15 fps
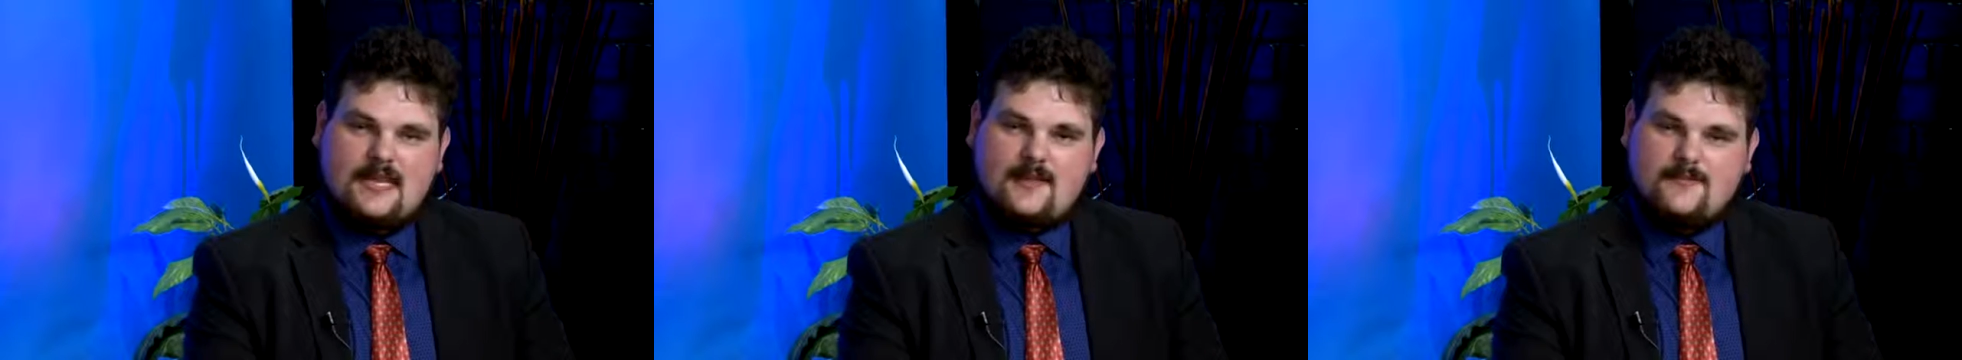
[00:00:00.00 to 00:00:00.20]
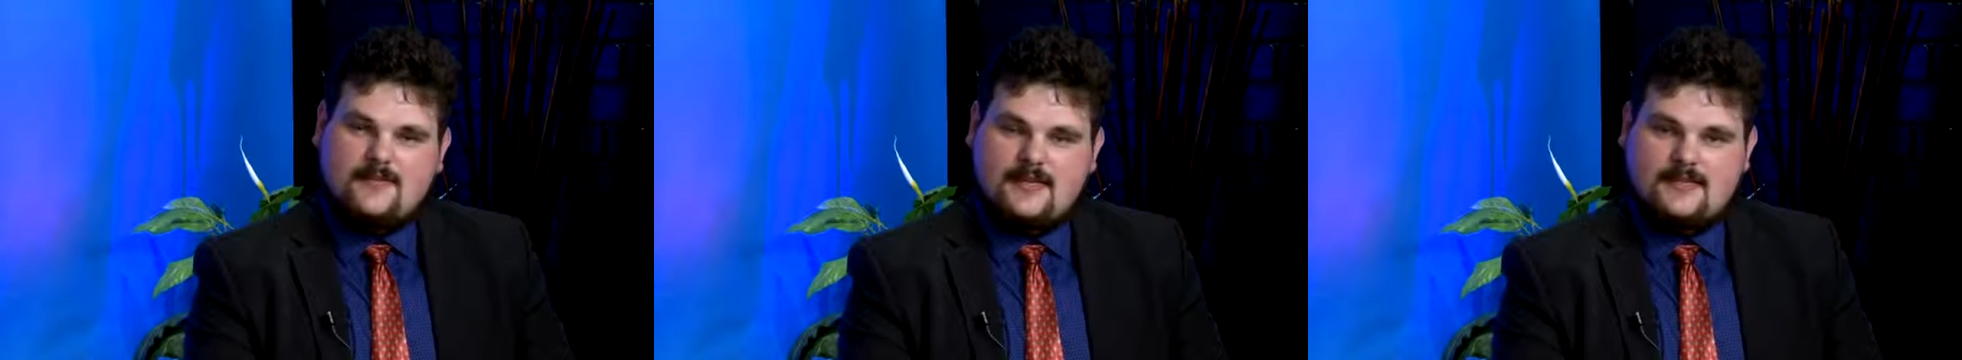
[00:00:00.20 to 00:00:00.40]

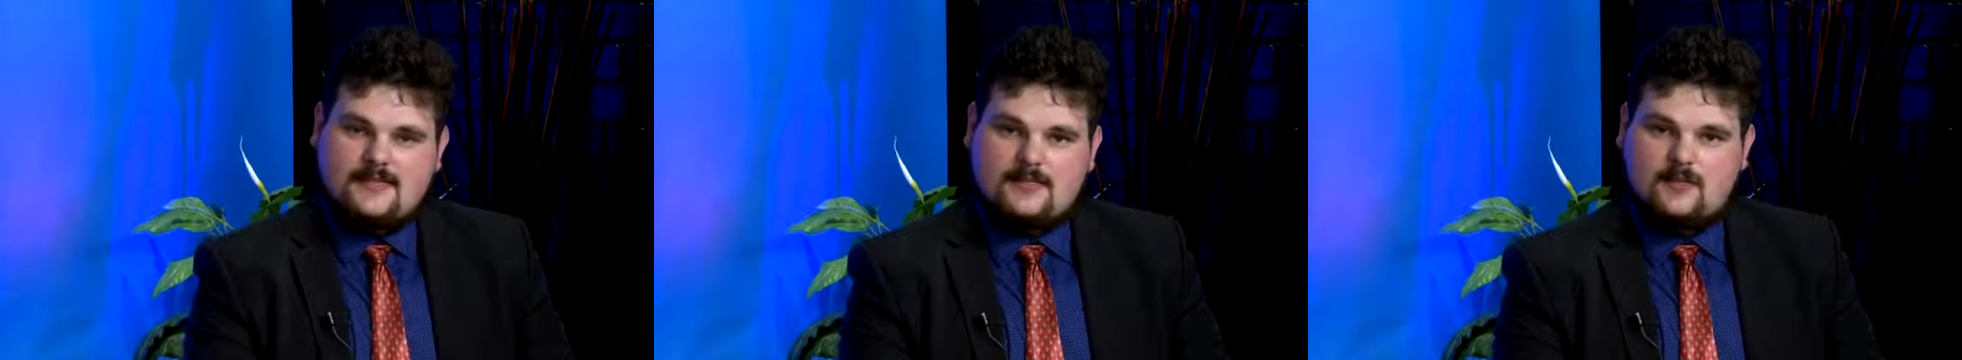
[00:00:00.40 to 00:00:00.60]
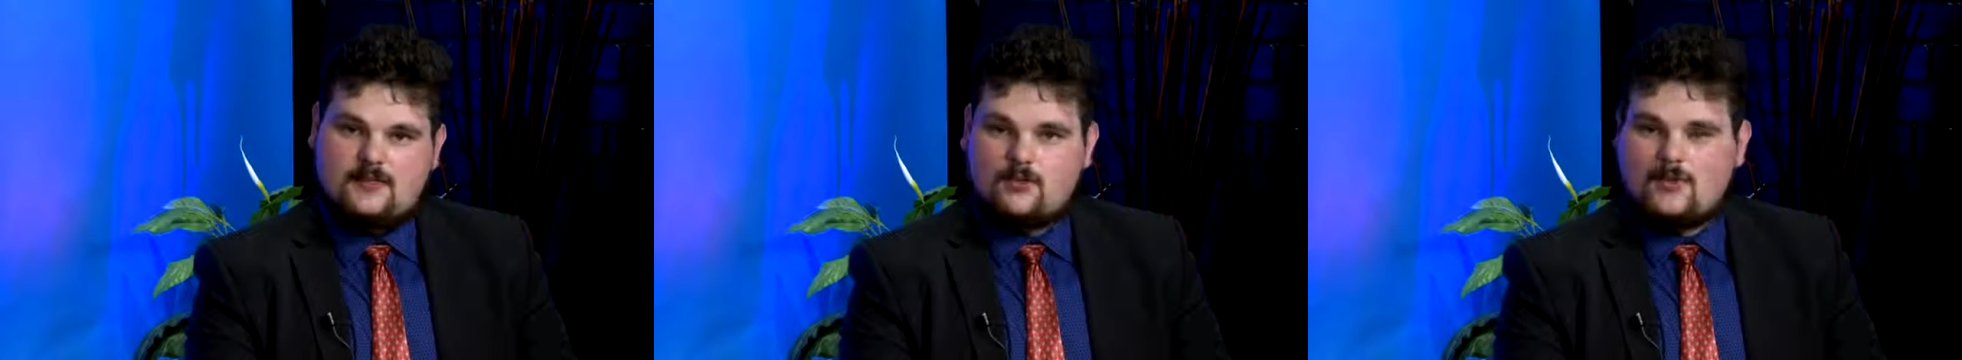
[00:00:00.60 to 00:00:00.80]
these onto
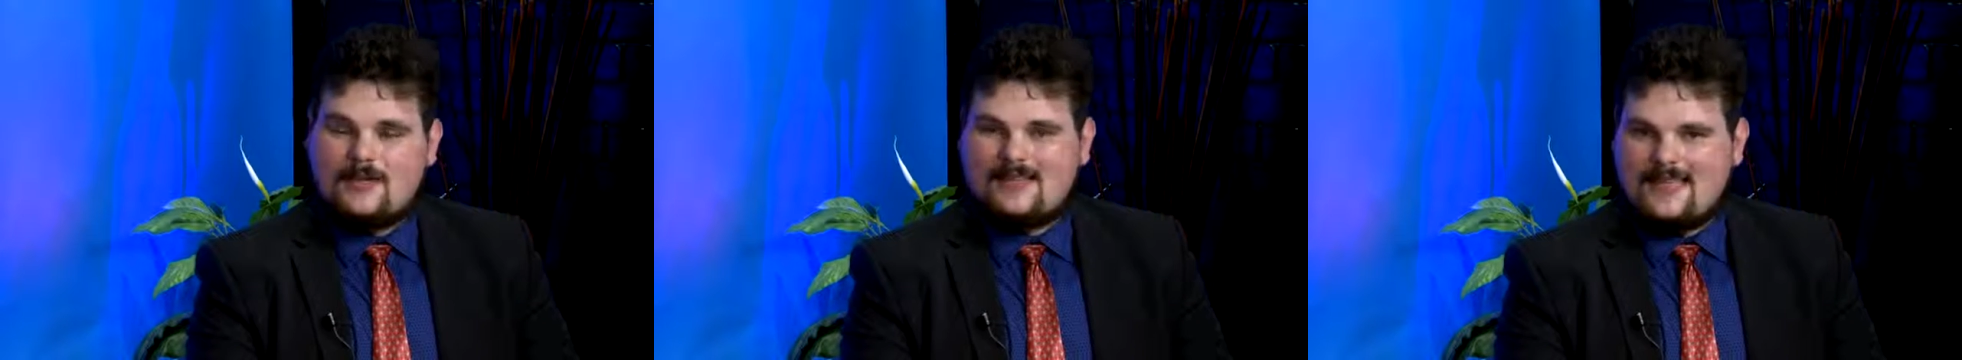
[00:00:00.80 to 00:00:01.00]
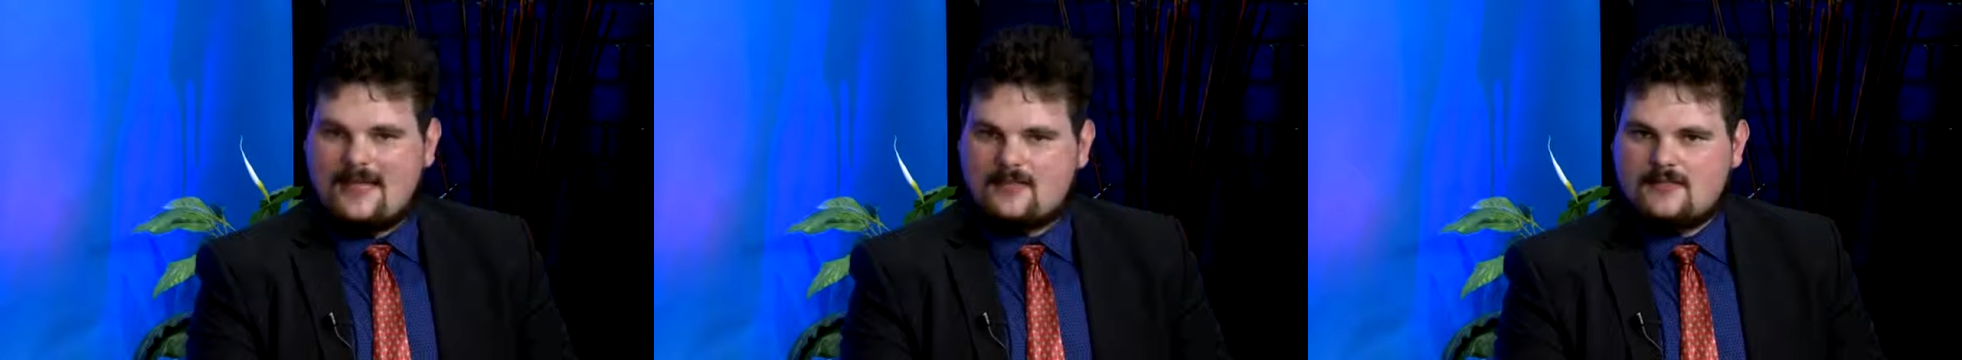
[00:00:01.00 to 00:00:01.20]
a cloud
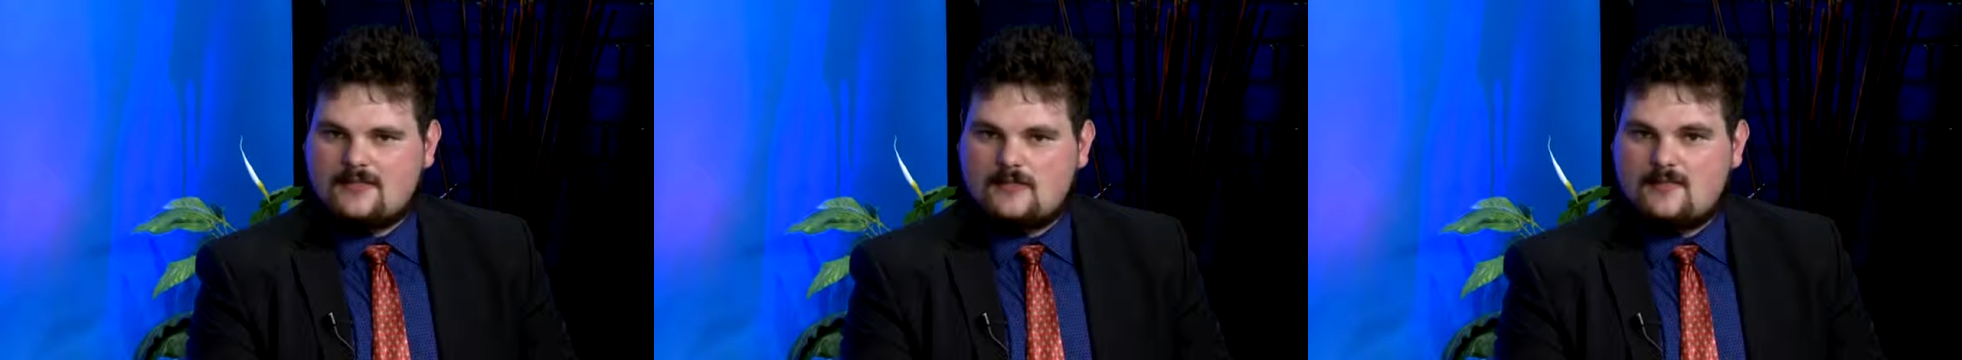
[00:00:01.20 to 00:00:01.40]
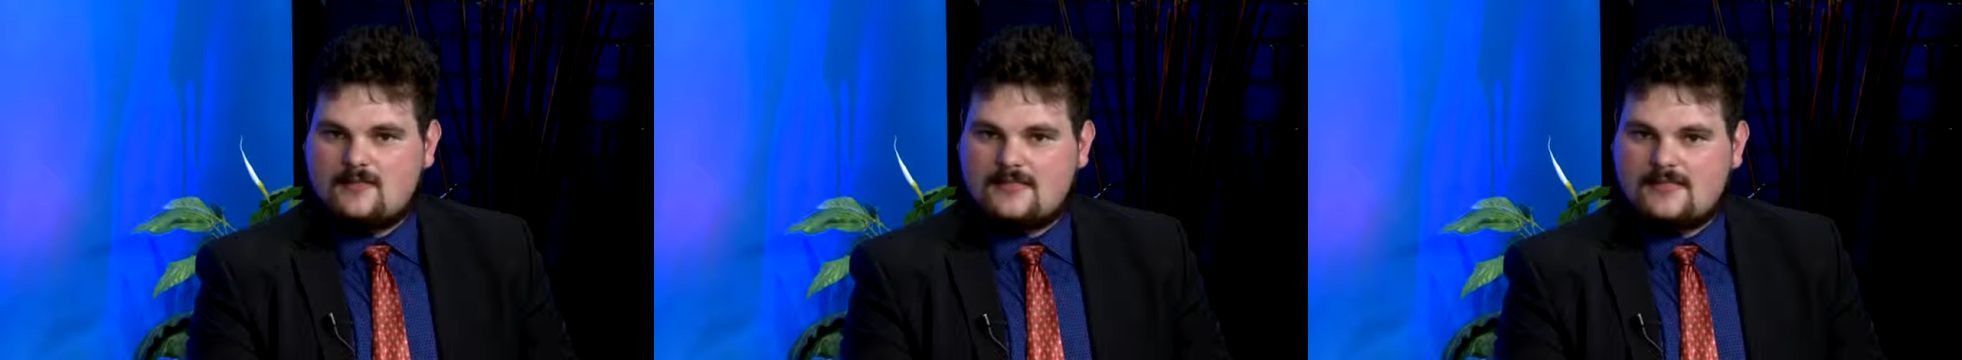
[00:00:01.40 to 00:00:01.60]

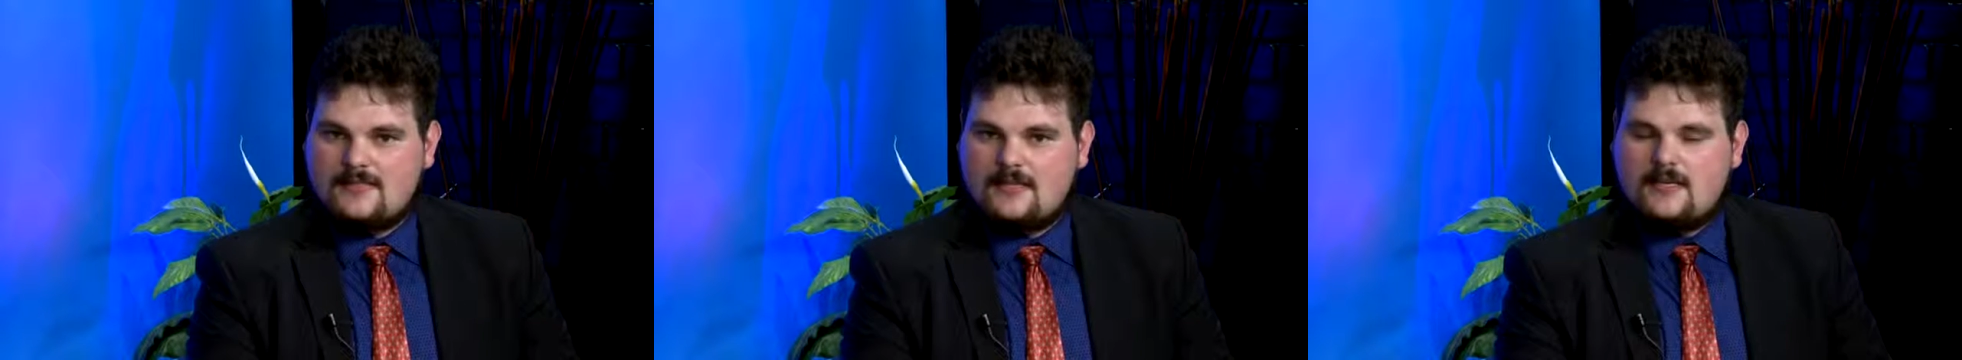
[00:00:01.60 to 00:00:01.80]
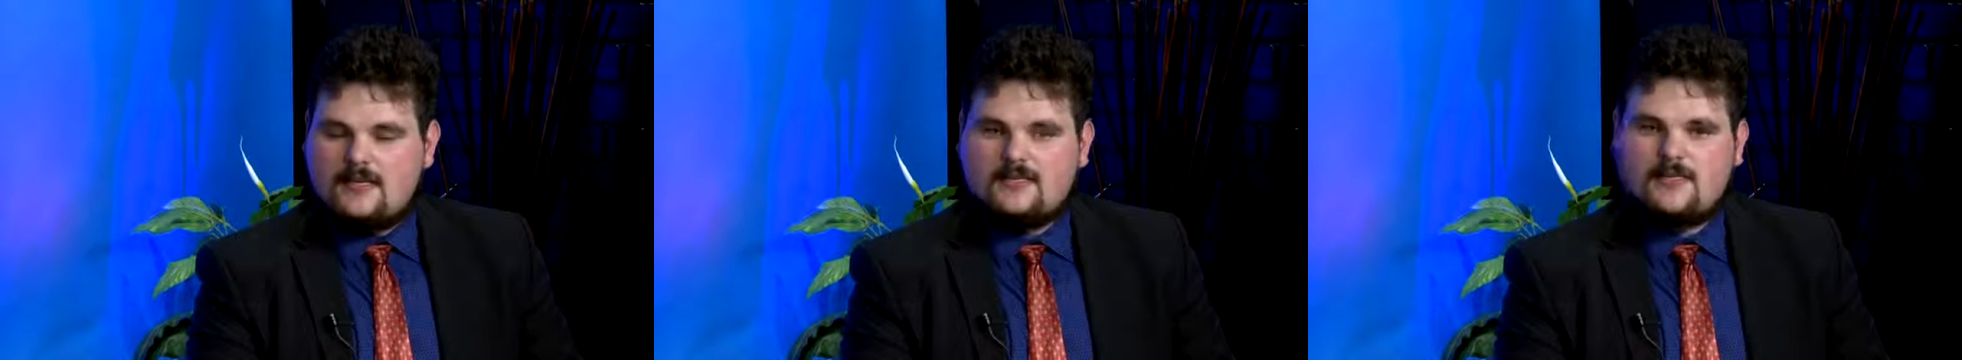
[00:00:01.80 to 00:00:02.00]
service
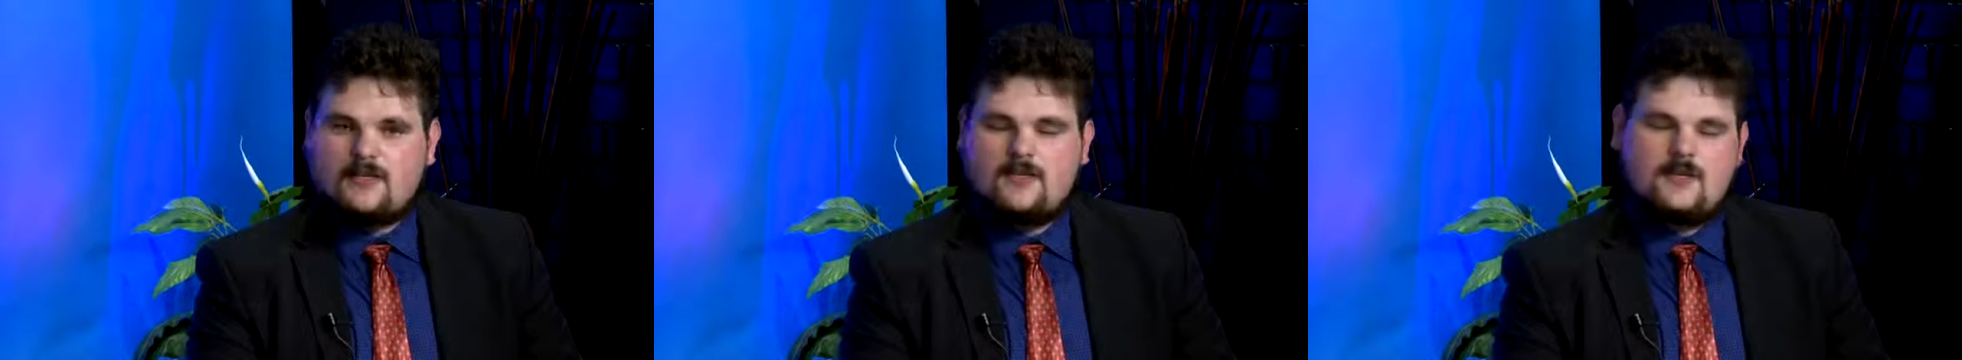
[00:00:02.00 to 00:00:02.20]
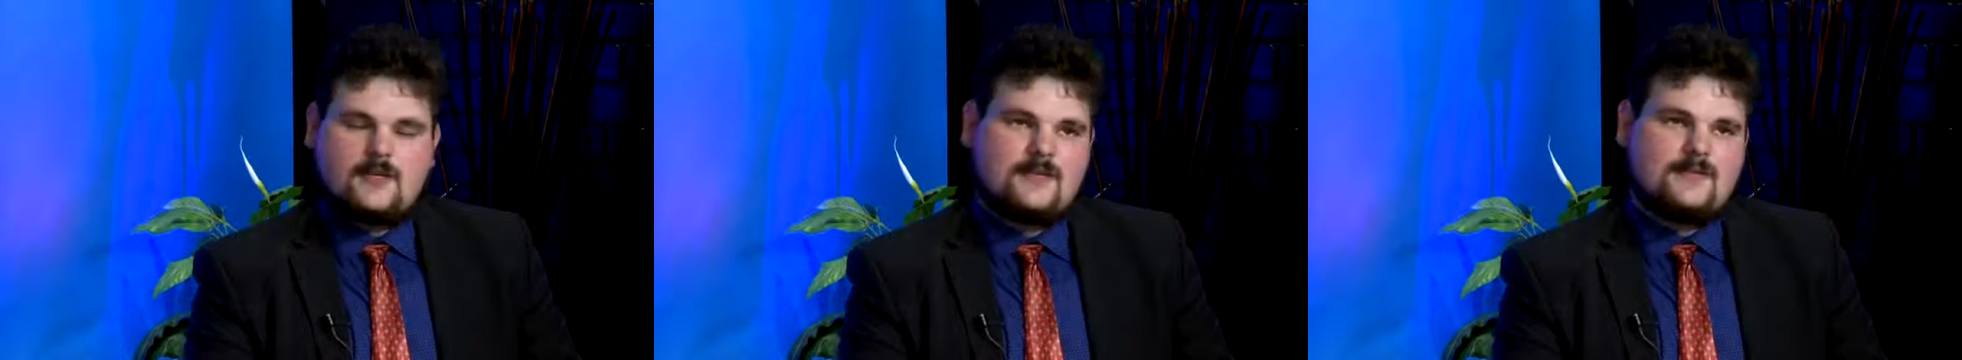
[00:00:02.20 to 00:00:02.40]
so you
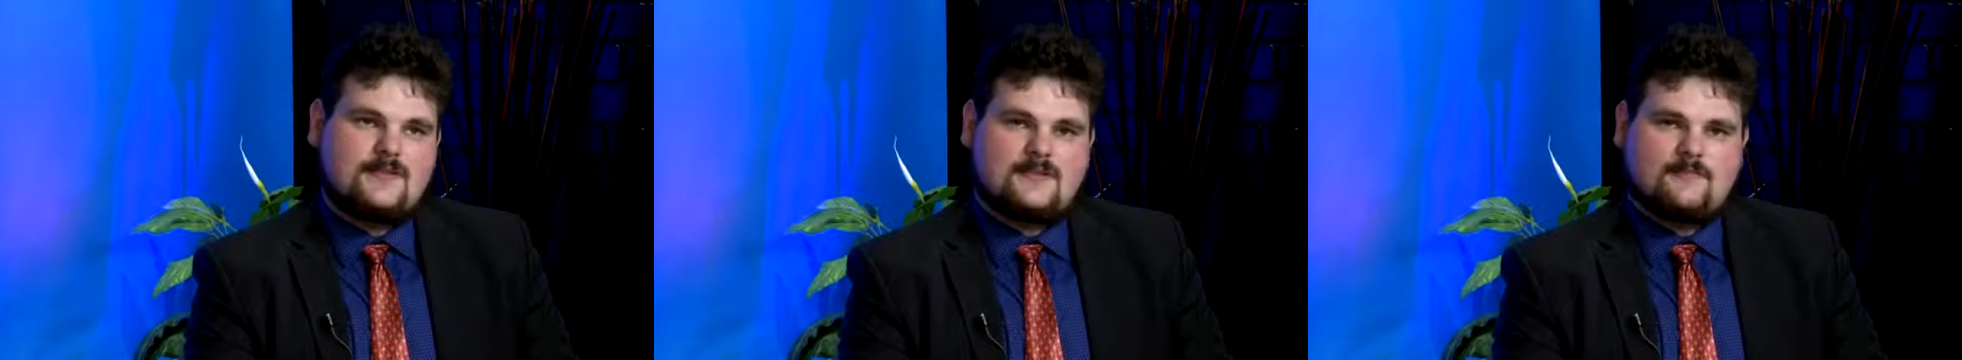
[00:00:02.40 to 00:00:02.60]
can